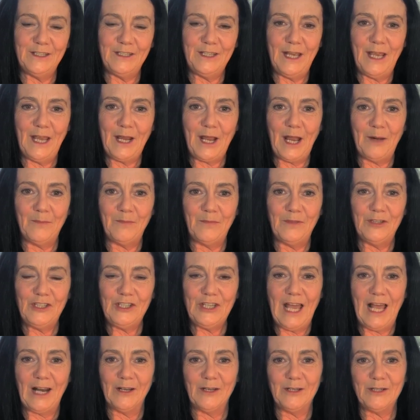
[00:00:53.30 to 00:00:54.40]
take up the
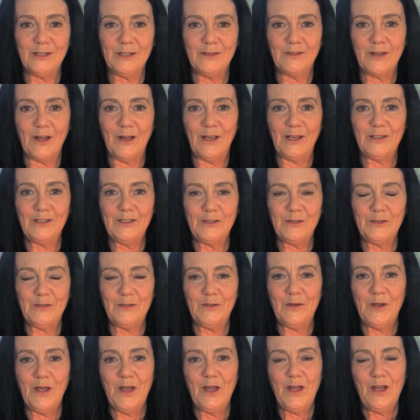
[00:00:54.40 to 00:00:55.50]
challenge of going
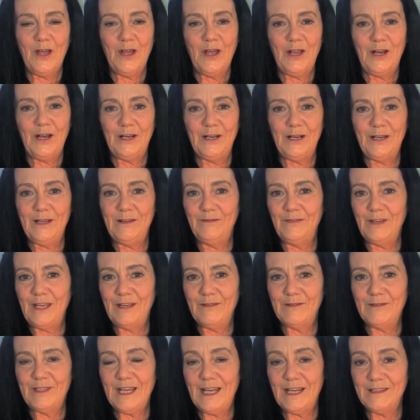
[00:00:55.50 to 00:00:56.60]
to live
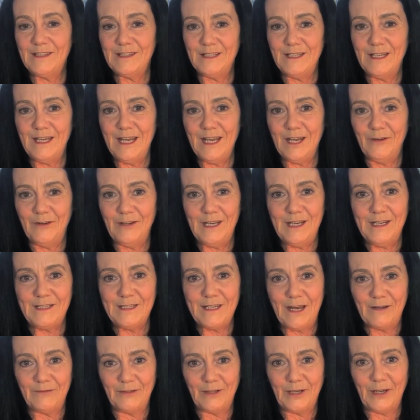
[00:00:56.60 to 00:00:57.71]
in Tanzania in East
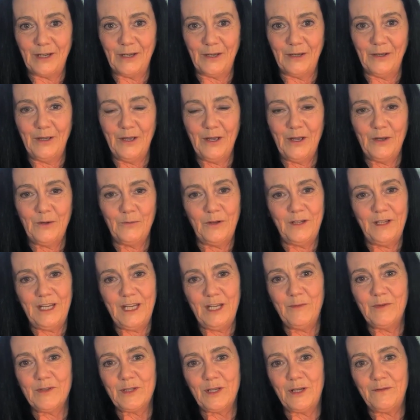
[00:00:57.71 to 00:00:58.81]
Africa when he
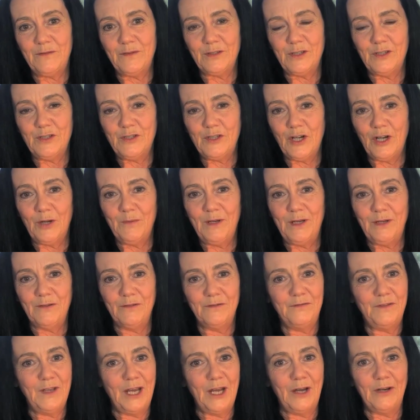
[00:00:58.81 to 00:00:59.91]
was offered a job in
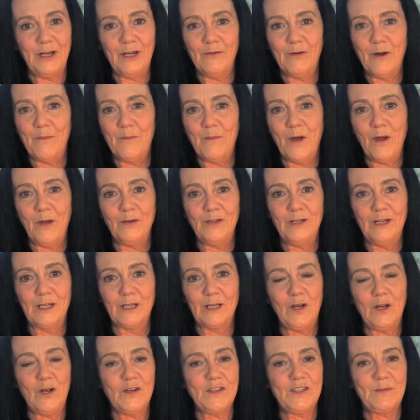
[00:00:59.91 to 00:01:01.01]
a very remote little
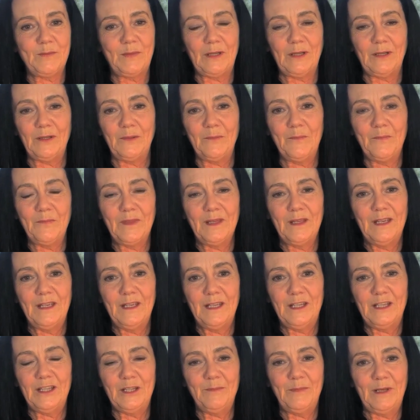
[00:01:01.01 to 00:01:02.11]
hospital
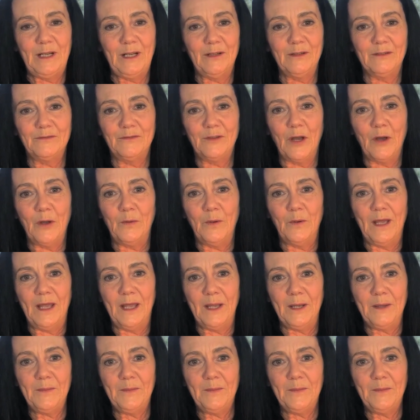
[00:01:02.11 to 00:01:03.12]
in the middle of nowhere.